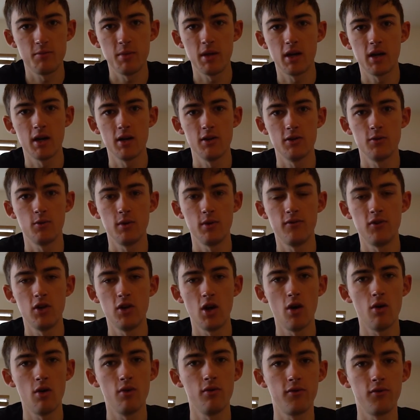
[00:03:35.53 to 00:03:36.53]
because we've
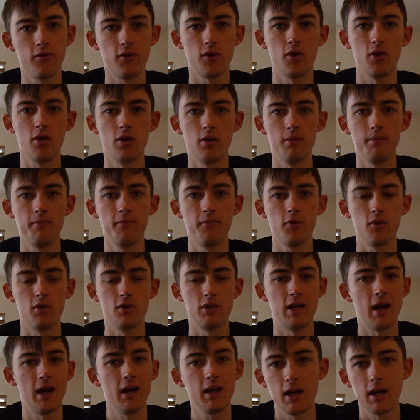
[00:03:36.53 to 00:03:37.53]
known for
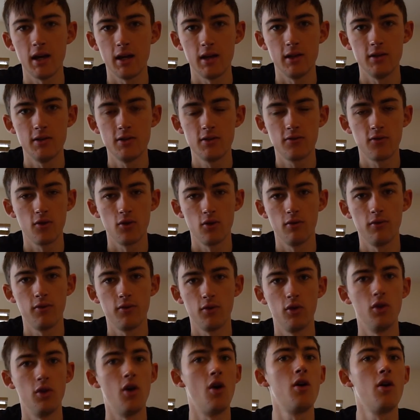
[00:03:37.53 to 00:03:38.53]
decades,
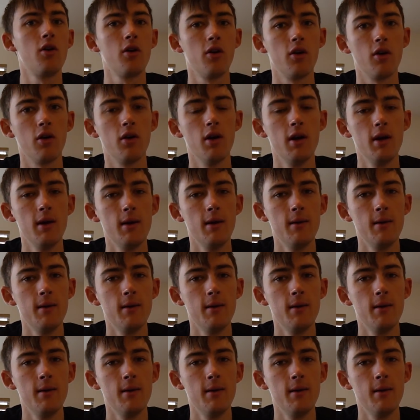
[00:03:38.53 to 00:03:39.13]
for longer,